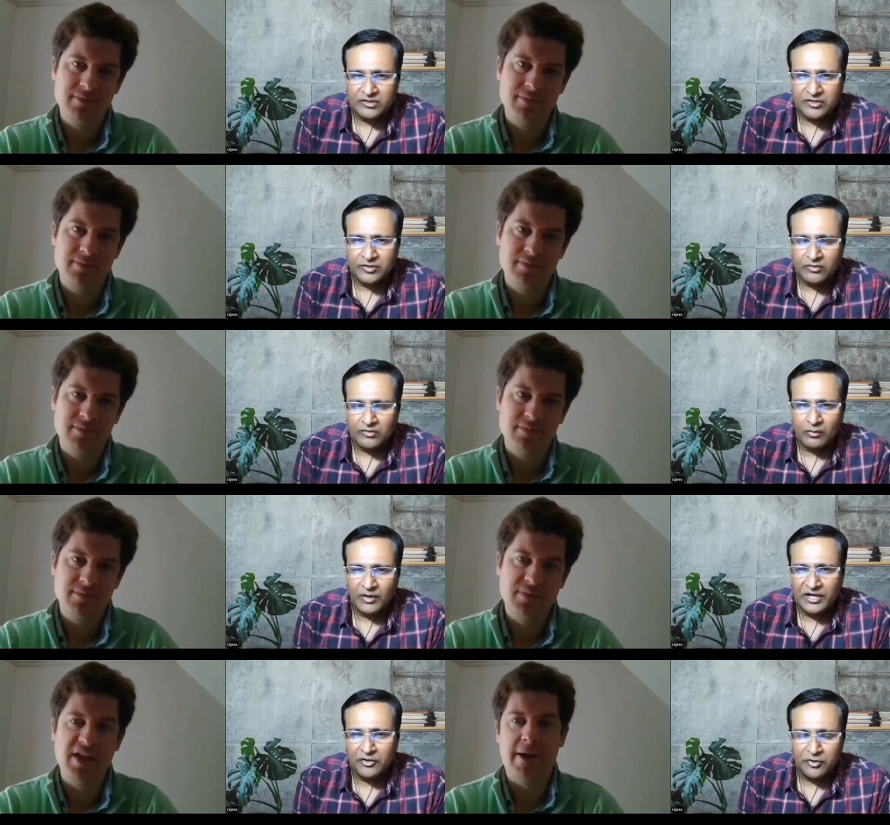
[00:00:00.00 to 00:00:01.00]
Speaker 1: as it were you
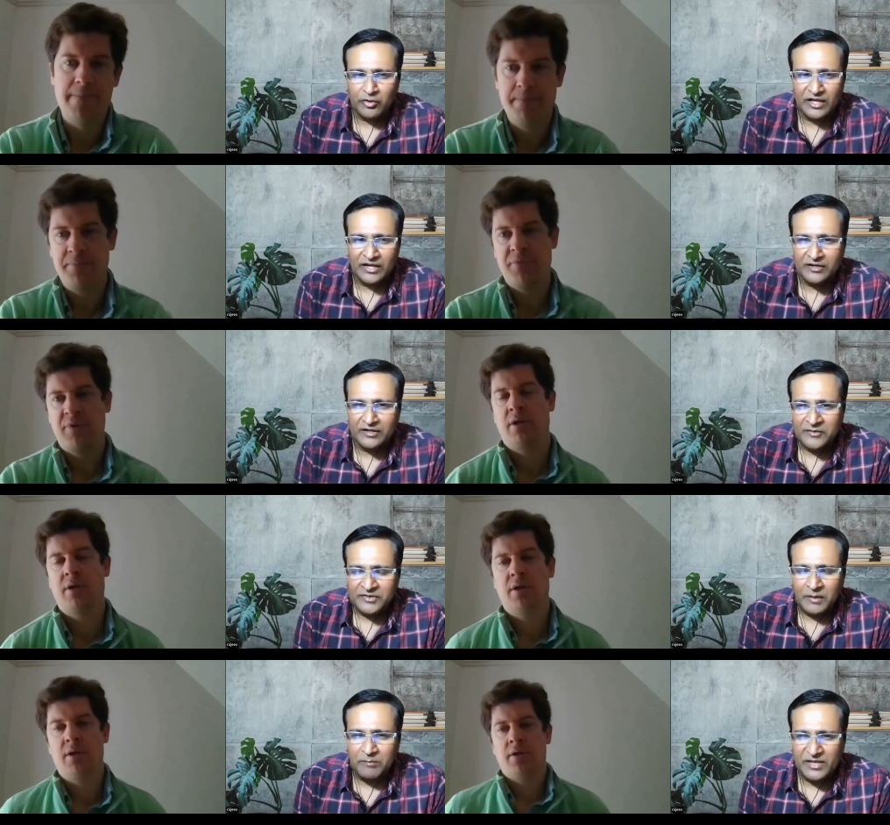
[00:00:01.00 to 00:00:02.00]
know when do you yeah. know
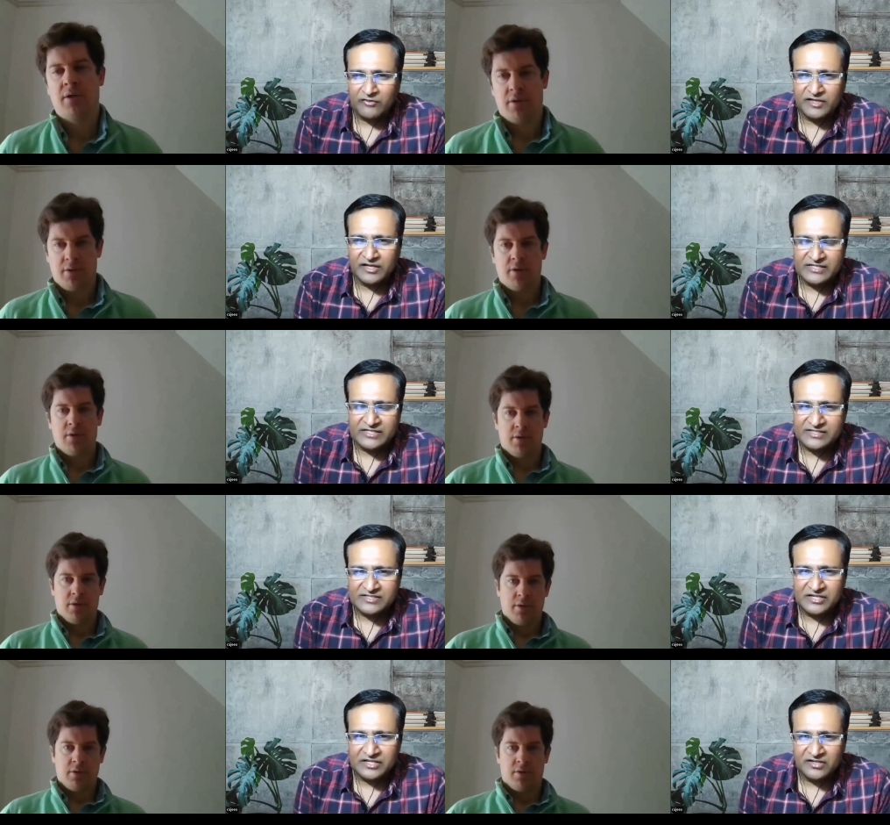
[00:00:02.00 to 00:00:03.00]
that the, the peak of the
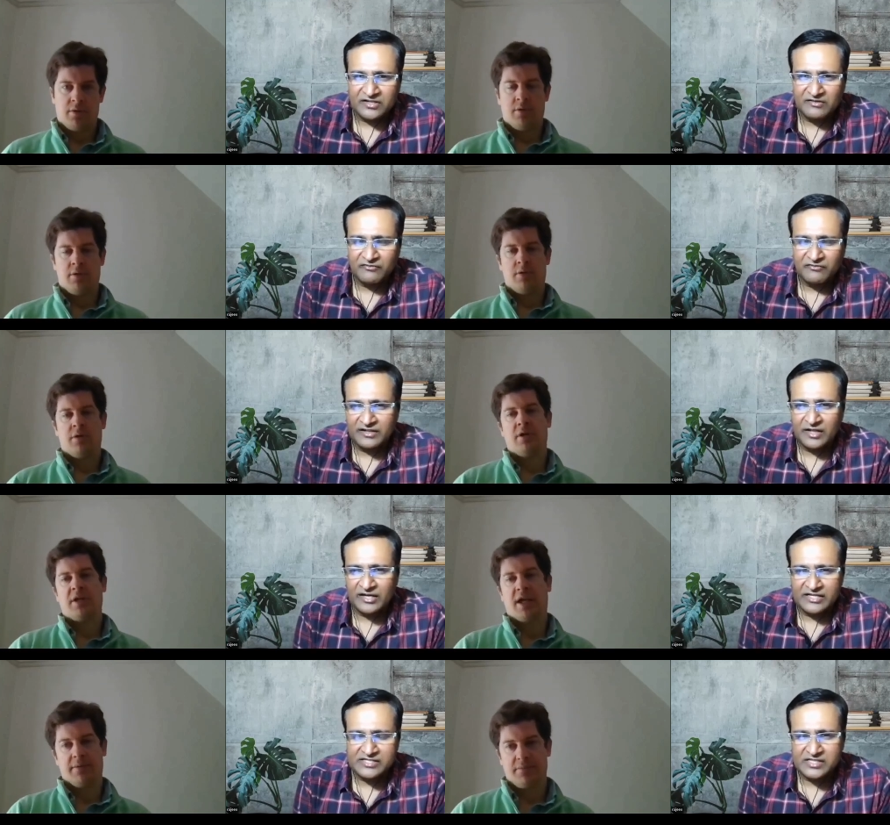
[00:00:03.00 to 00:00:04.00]
crisis is hit
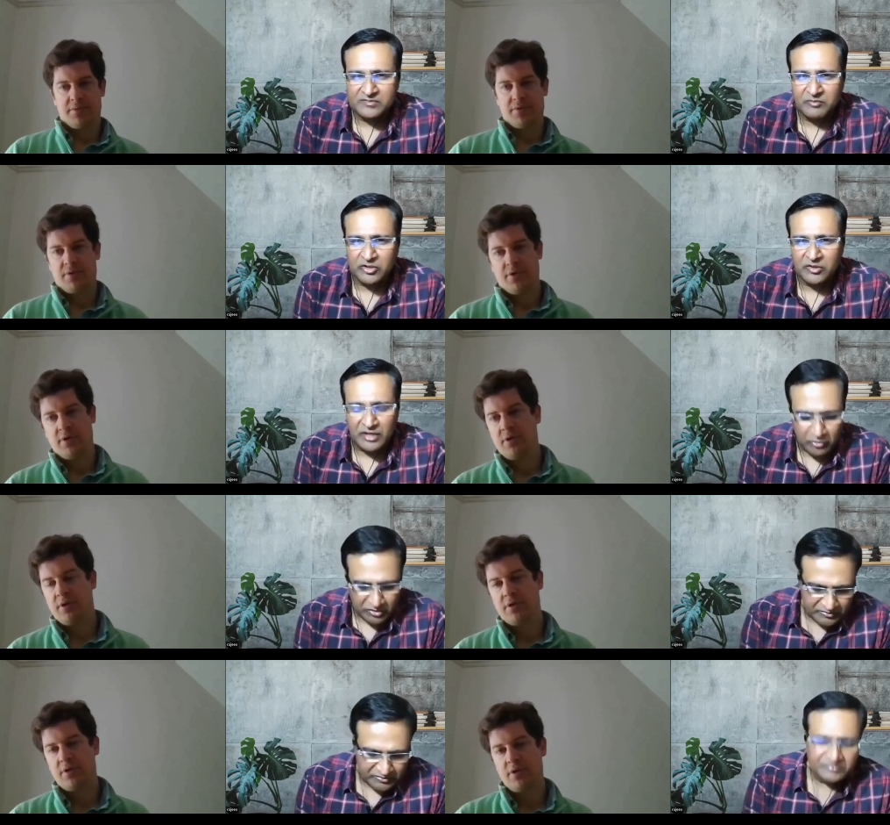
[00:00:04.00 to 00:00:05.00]
when the crisis yeah. is
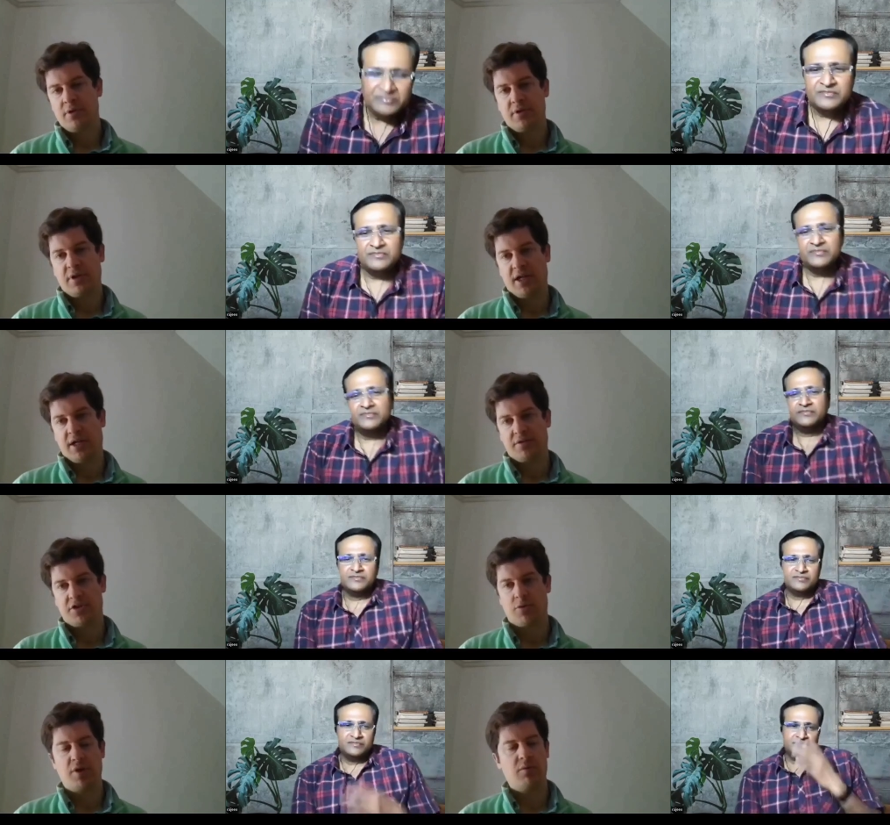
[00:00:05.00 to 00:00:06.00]
bottomed out
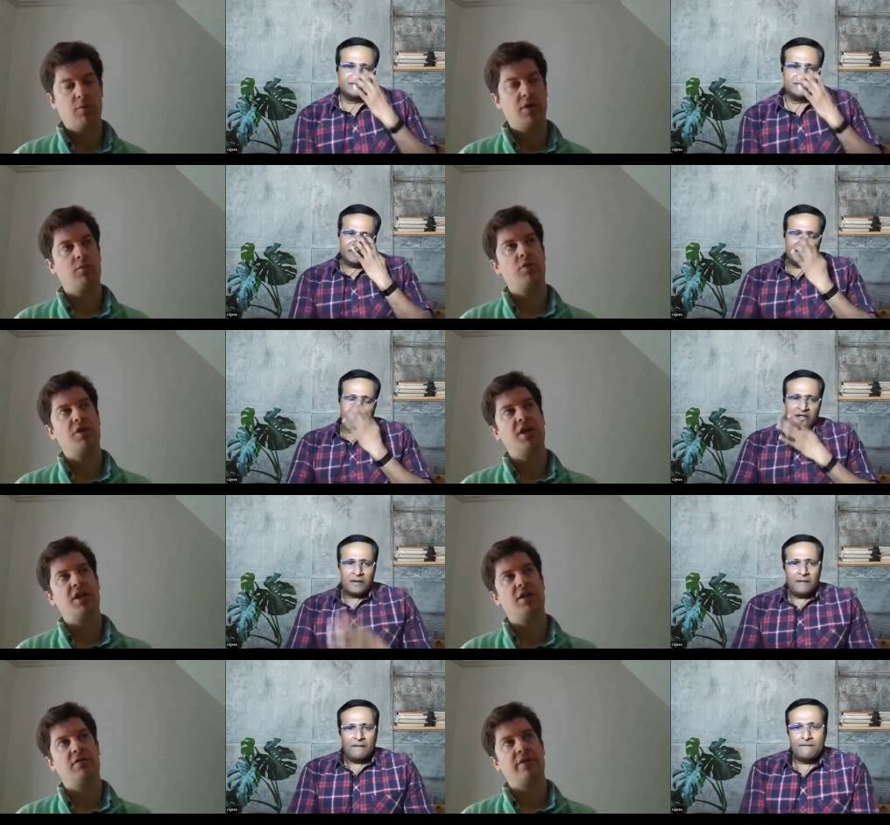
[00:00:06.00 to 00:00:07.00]
Speaker 2: yeah so we,
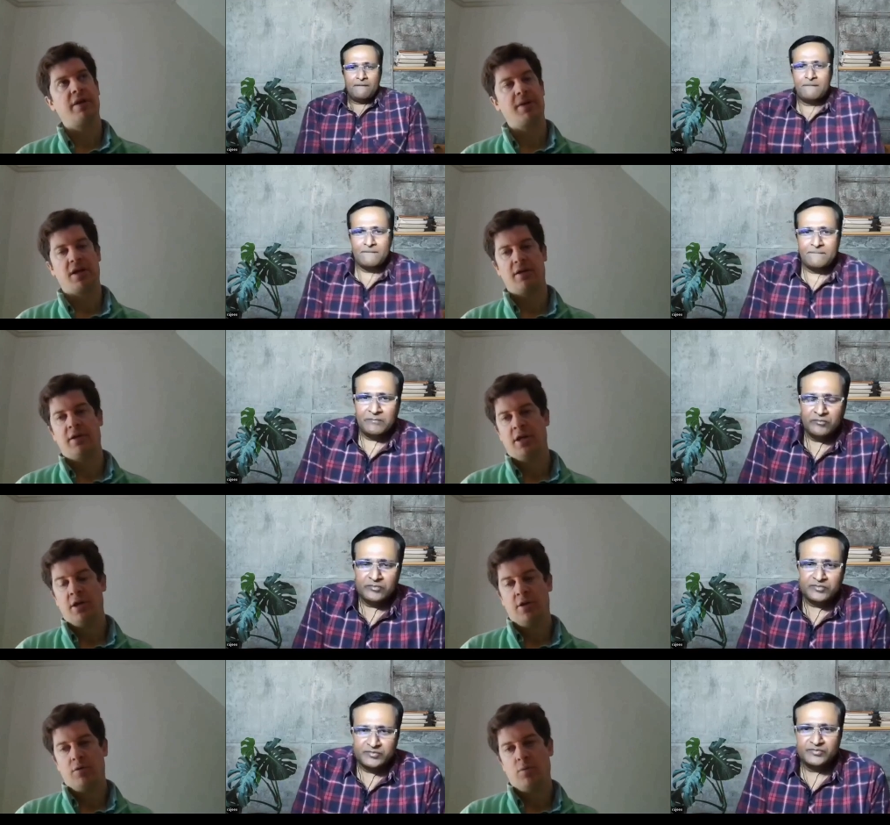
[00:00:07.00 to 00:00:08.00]
we we think of i mean
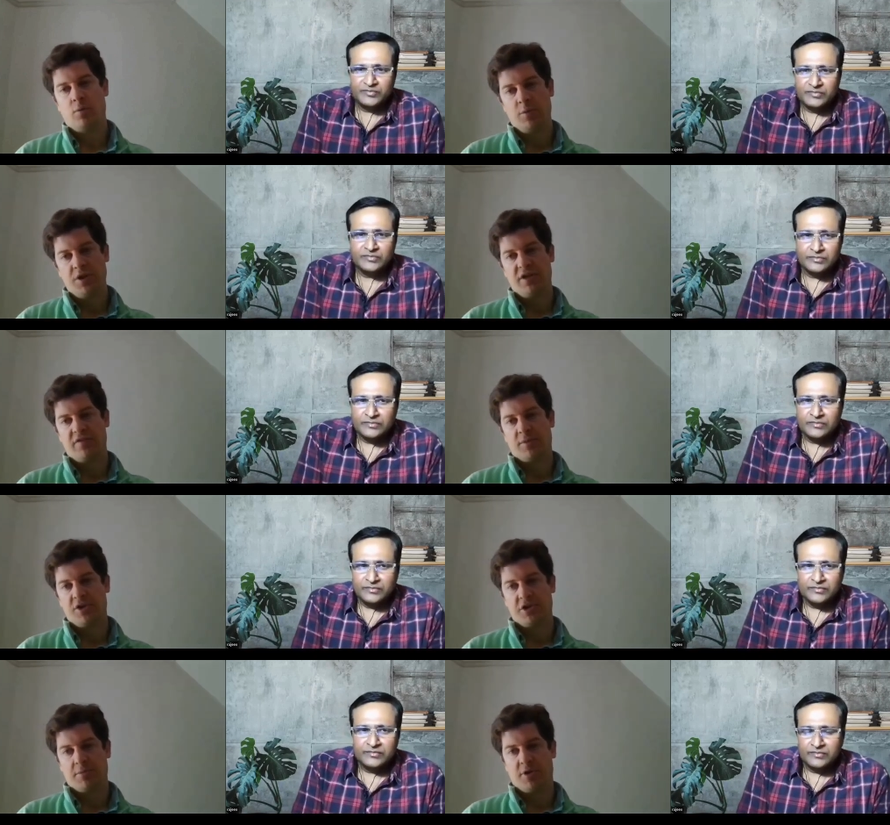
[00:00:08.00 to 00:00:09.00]
uh, when we
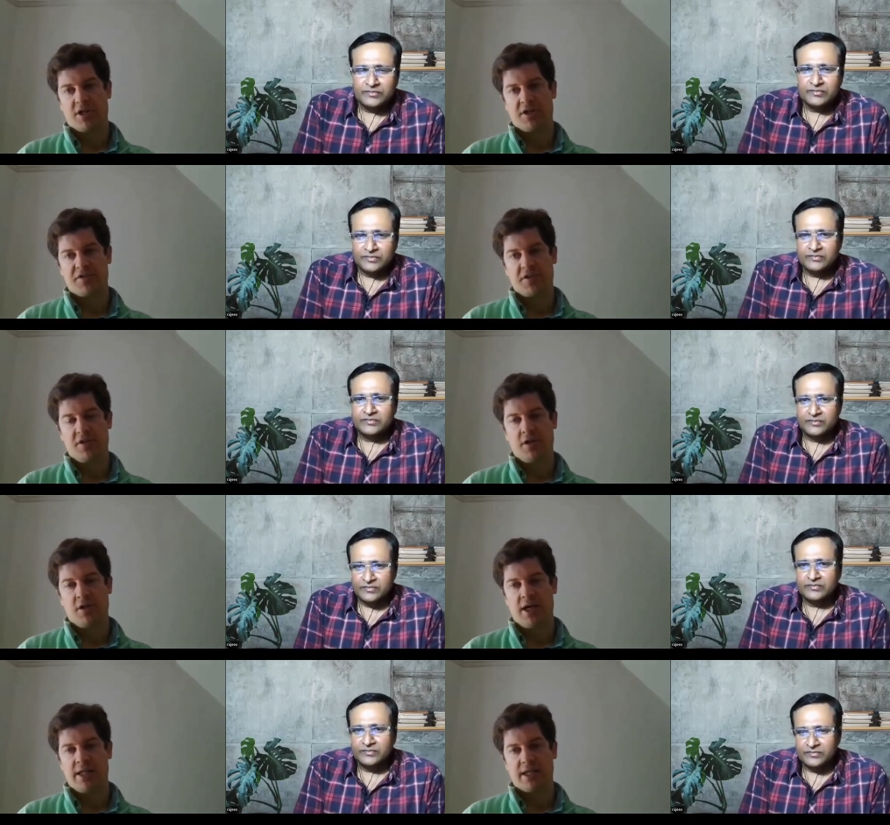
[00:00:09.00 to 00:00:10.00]
think of emerging
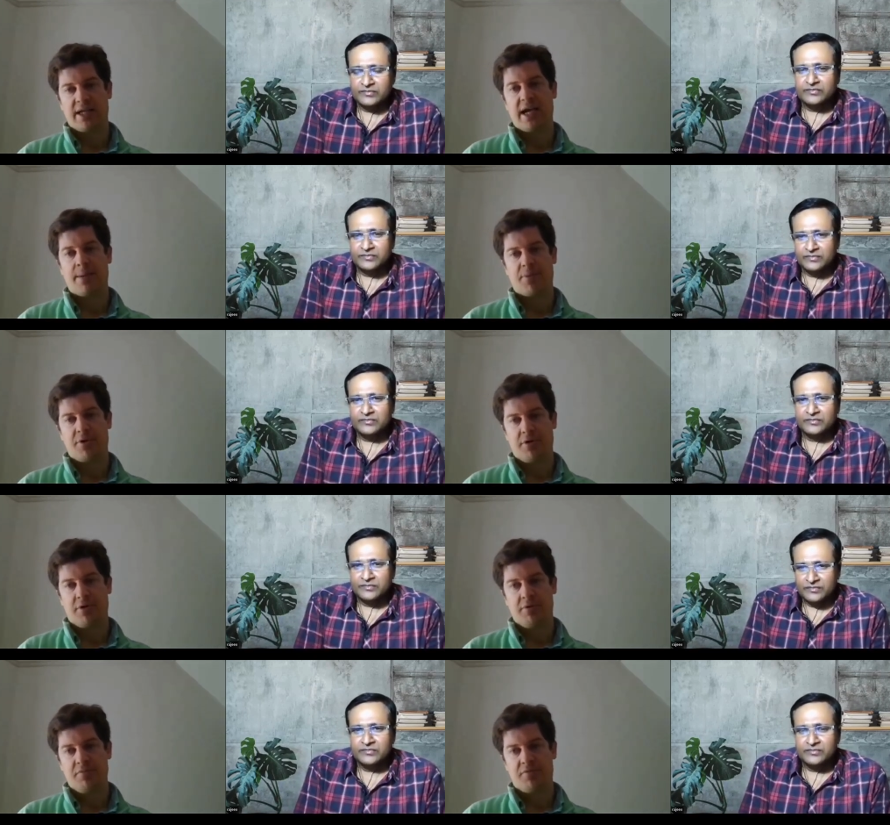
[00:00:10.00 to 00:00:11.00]
markets a lot of the
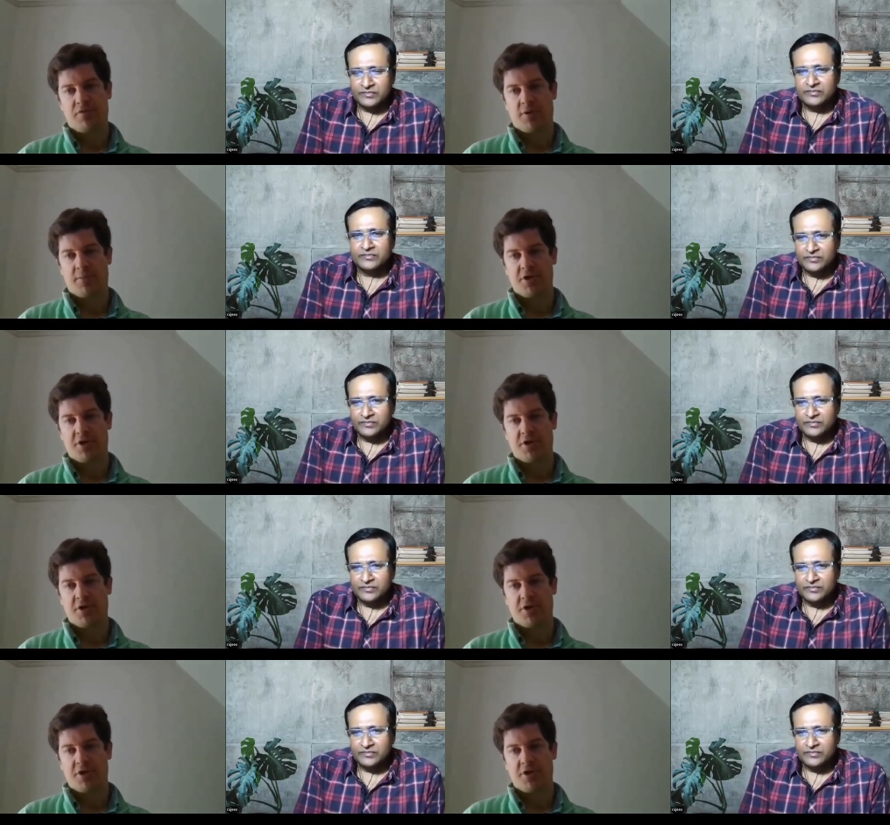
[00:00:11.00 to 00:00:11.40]
capital